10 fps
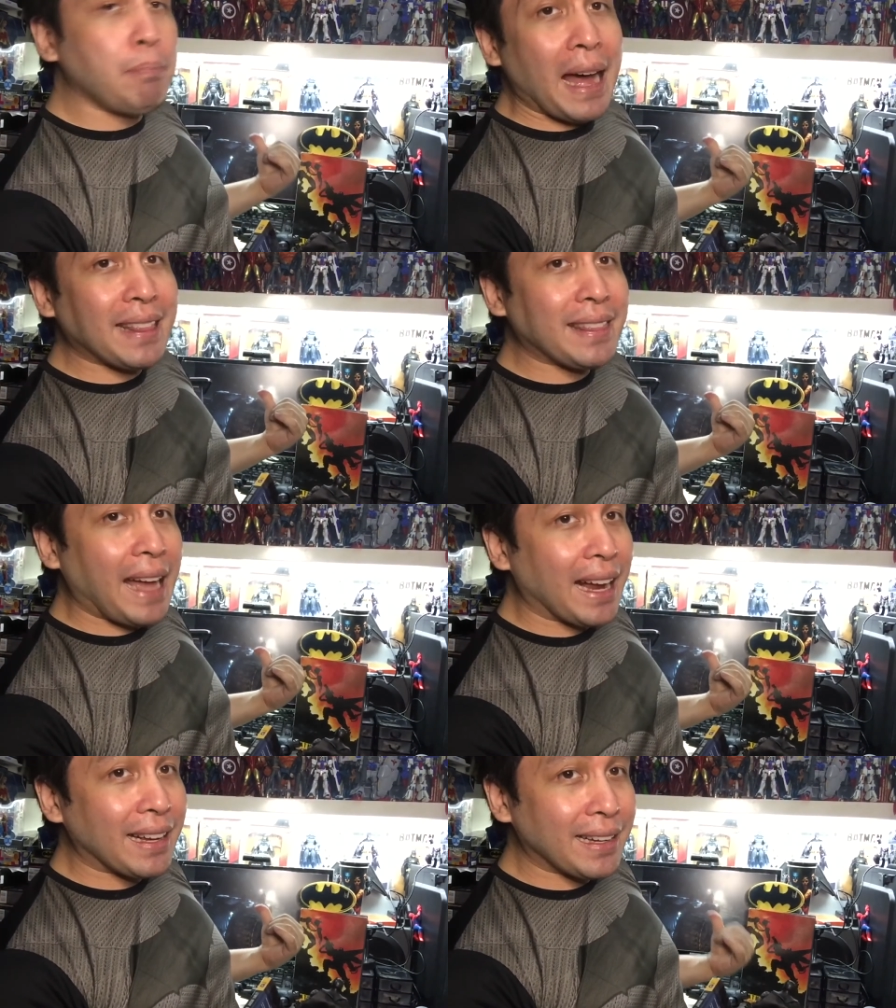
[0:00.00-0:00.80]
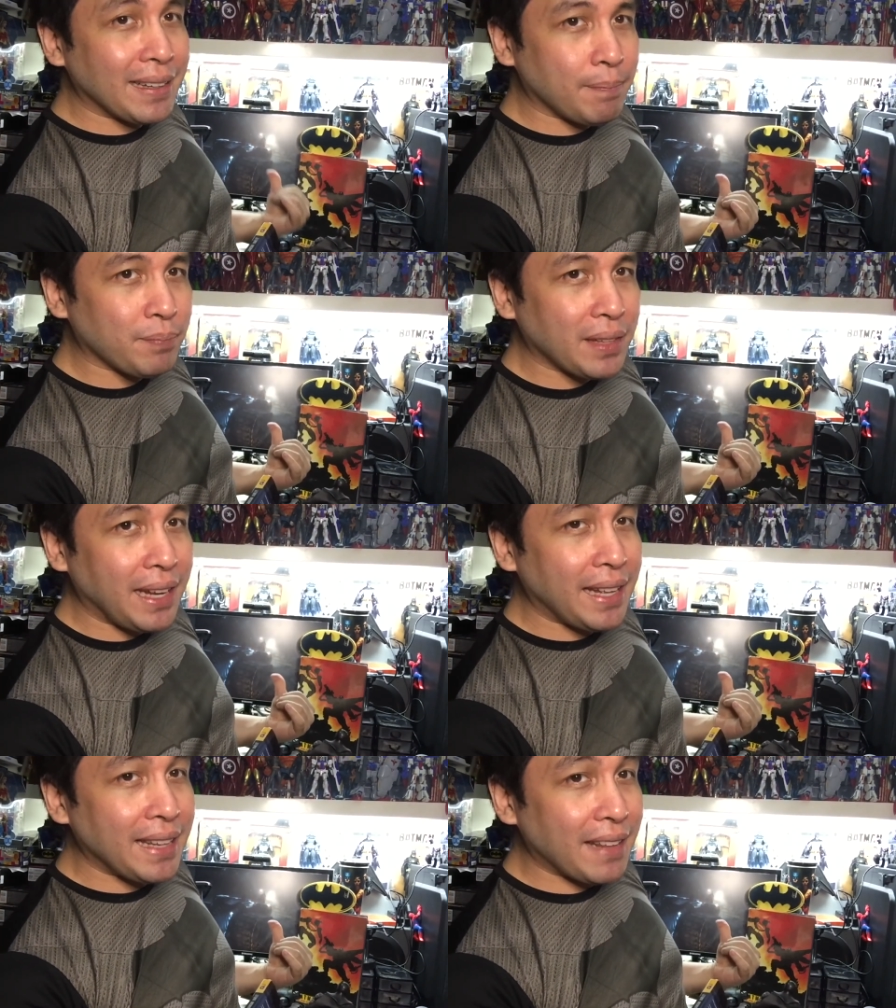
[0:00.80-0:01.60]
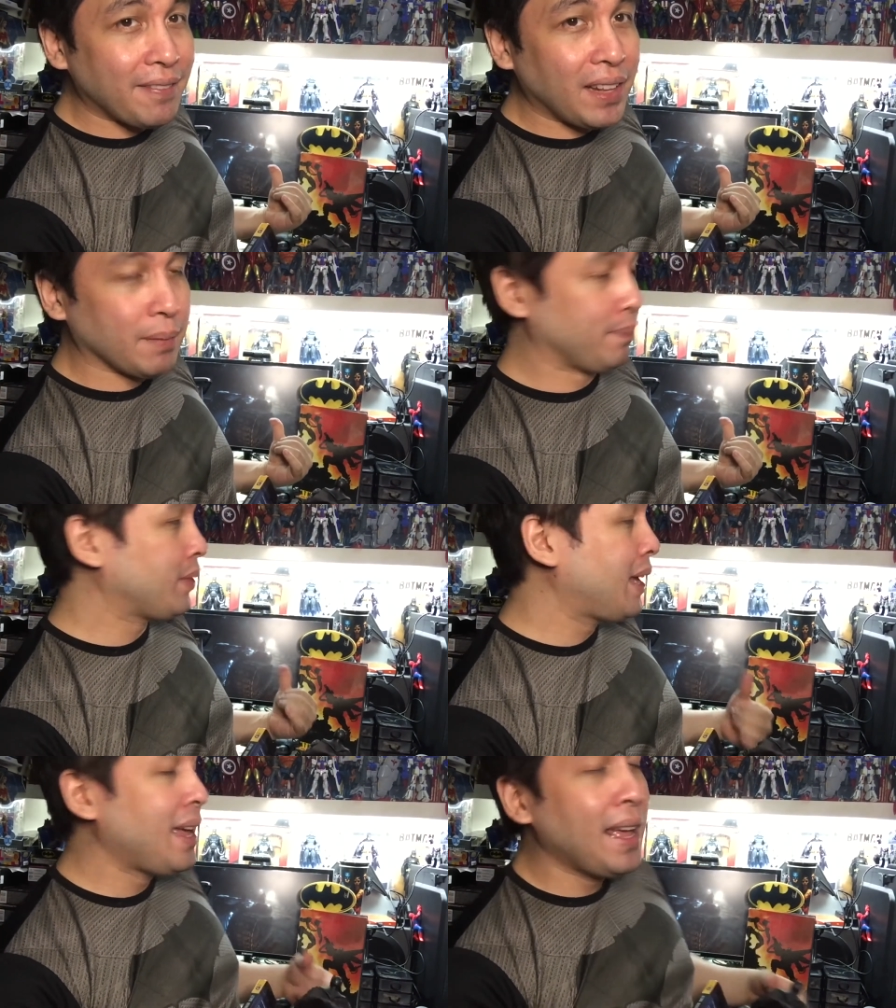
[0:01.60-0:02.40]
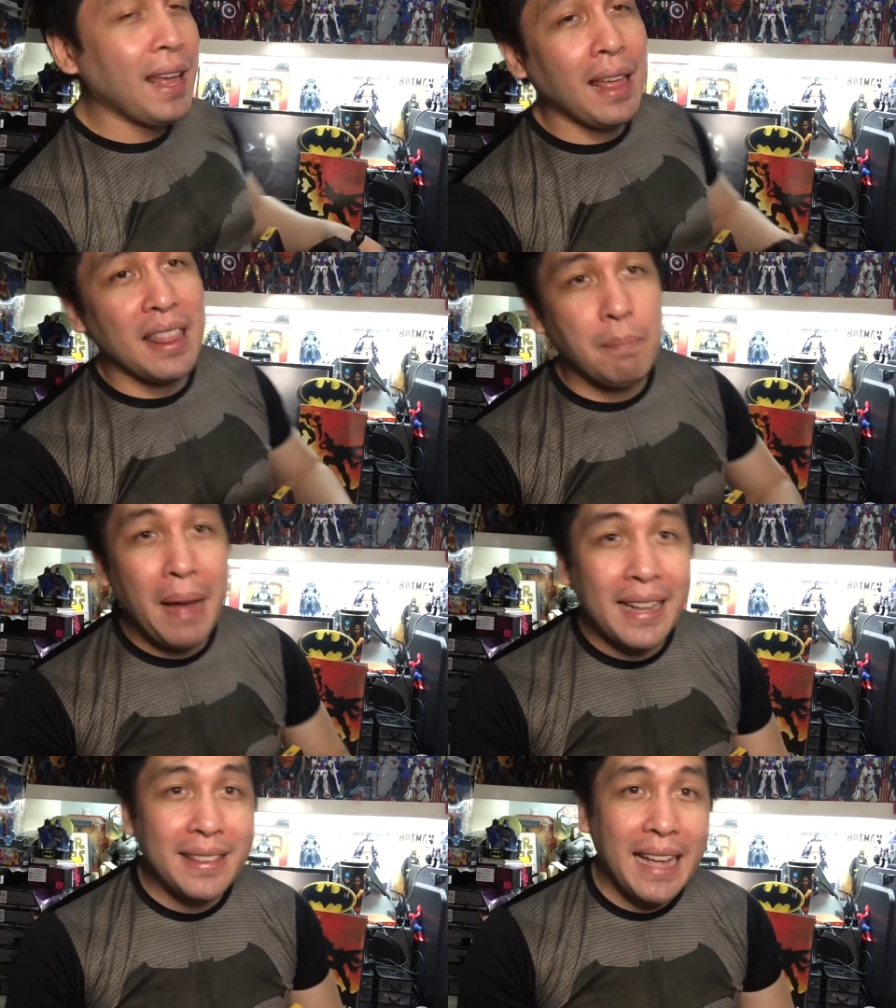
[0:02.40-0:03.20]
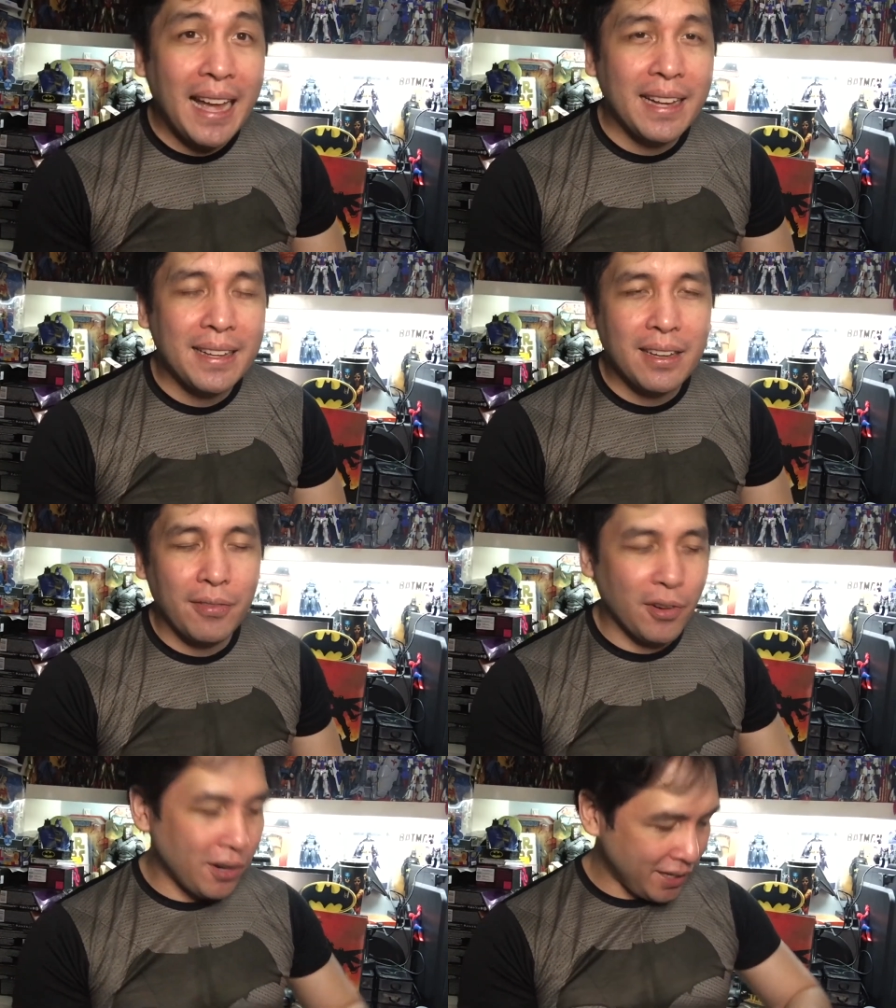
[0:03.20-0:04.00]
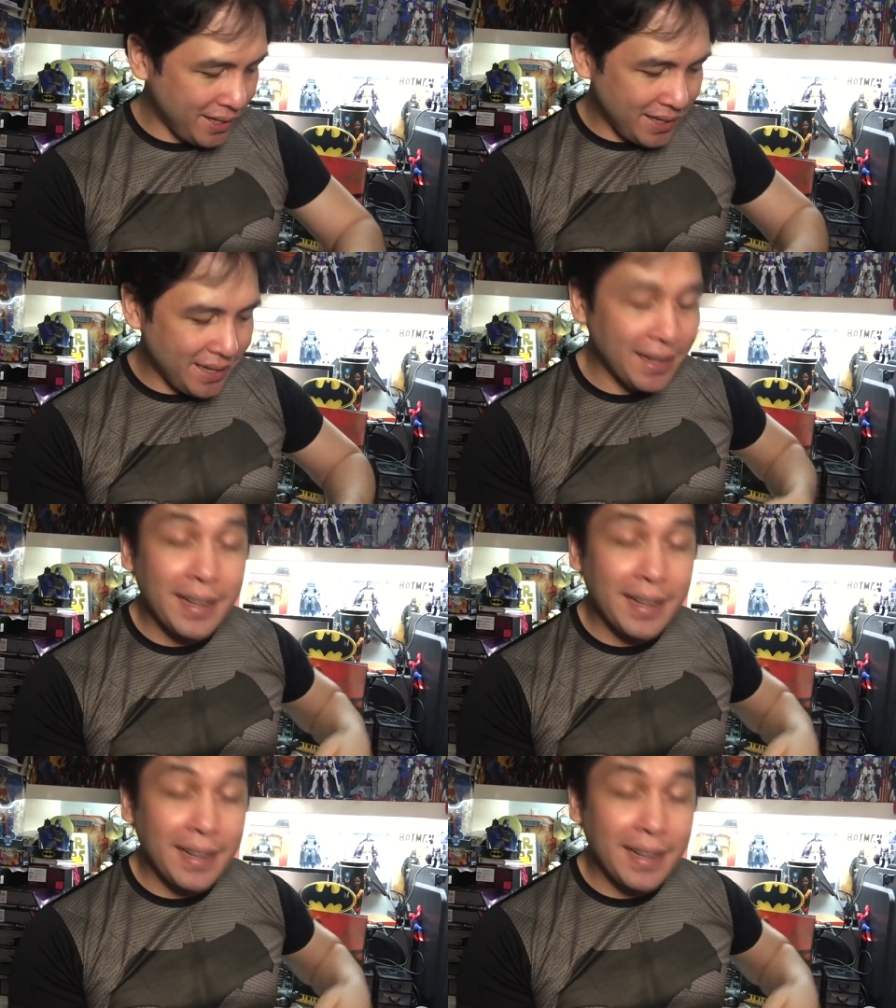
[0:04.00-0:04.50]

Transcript: Bat Tank in that film. The Bat Tank, of course,